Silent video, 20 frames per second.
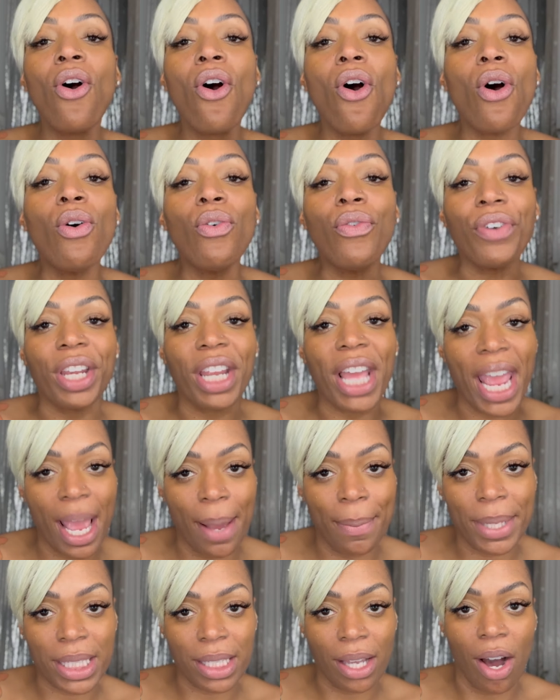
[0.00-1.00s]
over to
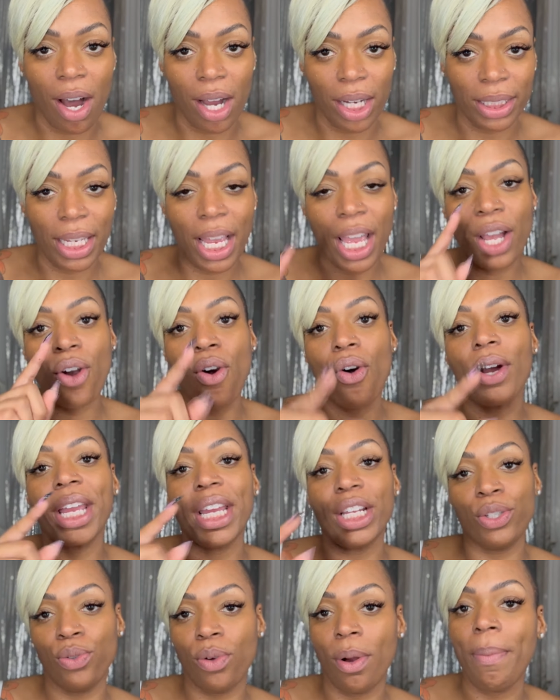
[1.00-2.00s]
Amazon and go and
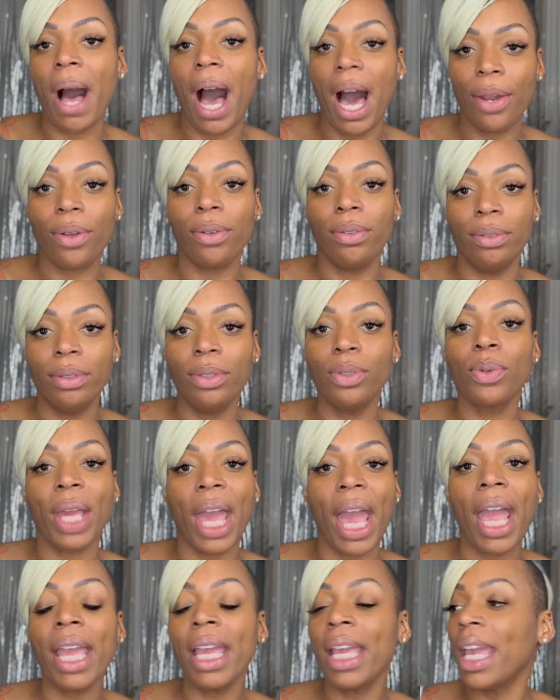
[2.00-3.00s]
get you a bottle,
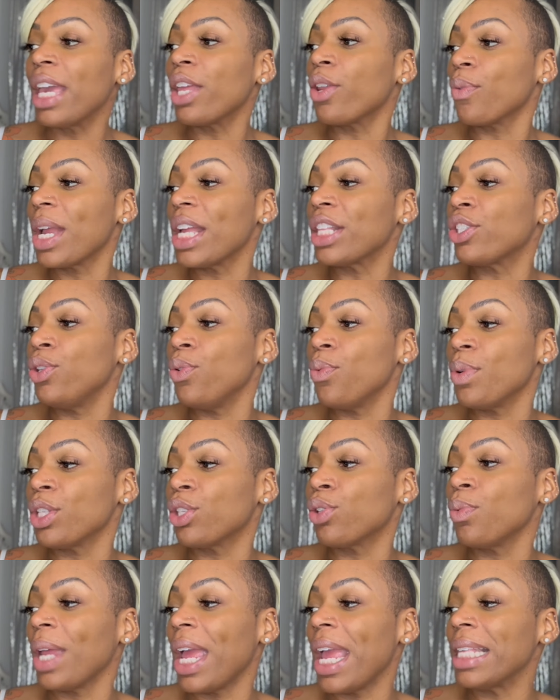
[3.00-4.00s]
okay? It'll get to you in
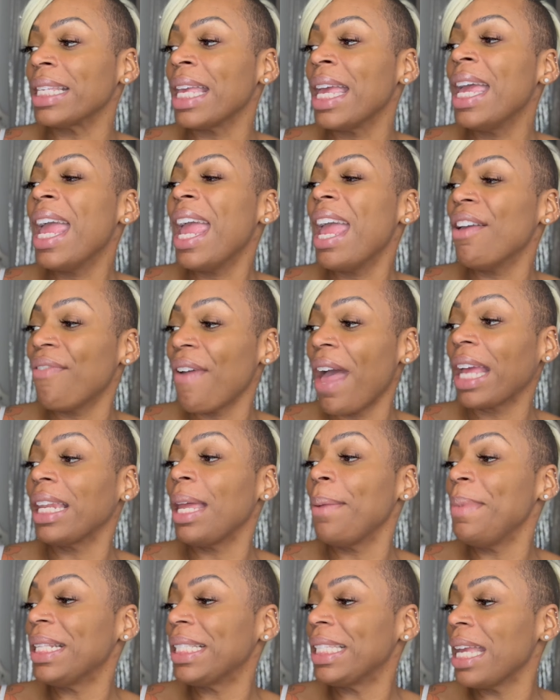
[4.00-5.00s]
2 days. In fact,
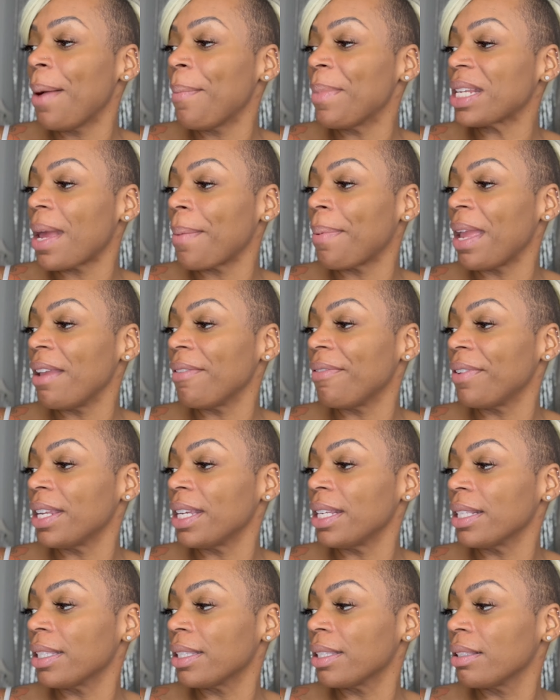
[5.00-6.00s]
let me see how much I pay for
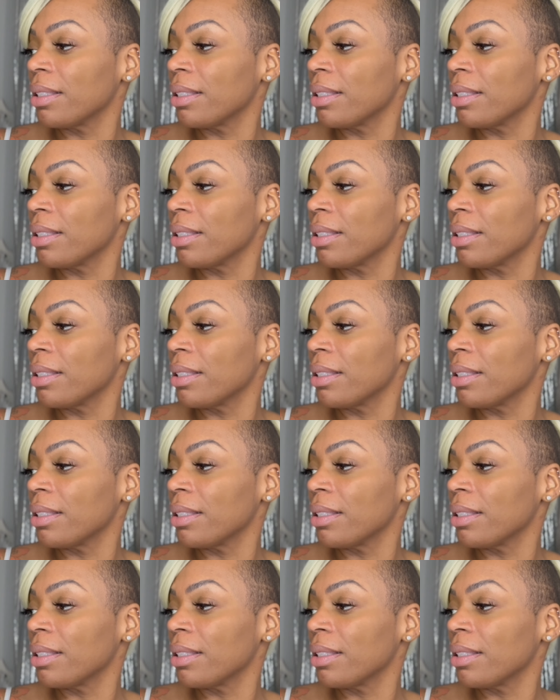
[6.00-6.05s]
this.